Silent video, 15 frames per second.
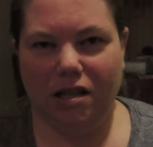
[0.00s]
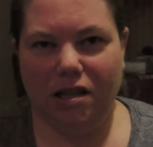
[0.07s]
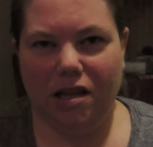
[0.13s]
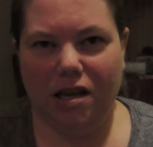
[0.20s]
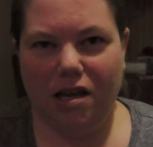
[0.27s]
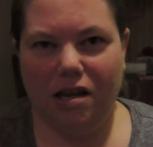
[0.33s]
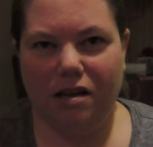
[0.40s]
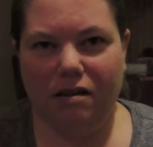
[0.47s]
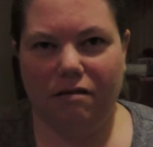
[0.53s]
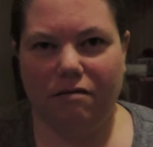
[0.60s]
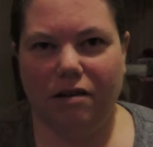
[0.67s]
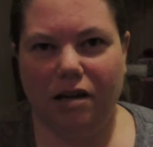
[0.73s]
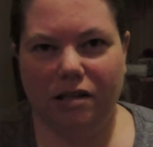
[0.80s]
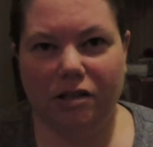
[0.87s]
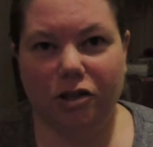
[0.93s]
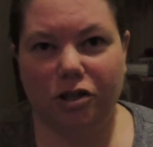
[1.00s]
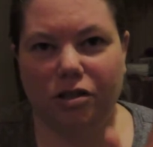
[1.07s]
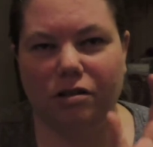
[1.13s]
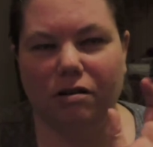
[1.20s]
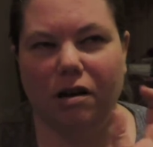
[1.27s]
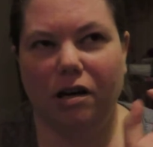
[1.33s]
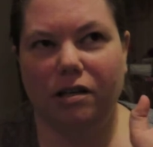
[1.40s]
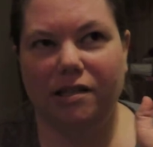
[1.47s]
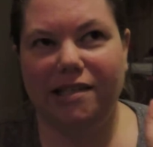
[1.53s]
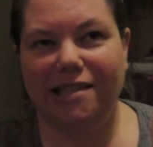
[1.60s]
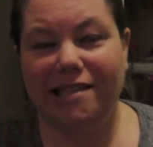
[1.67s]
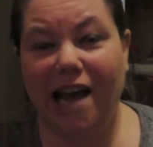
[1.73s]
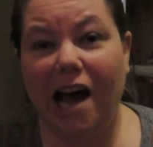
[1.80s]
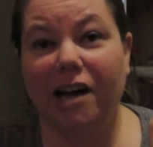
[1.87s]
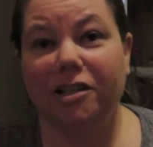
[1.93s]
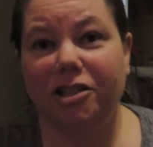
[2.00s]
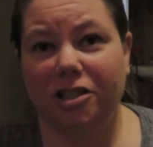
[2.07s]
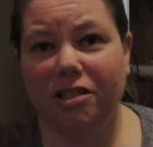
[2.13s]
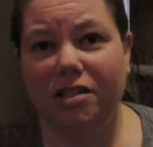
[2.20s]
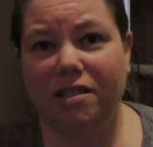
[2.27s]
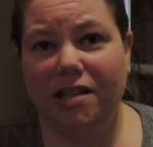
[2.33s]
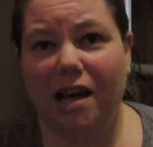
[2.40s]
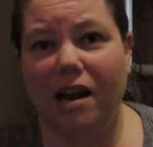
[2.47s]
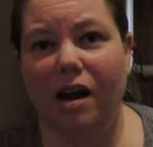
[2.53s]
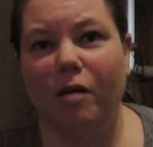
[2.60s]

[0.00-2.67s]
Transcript: a stash set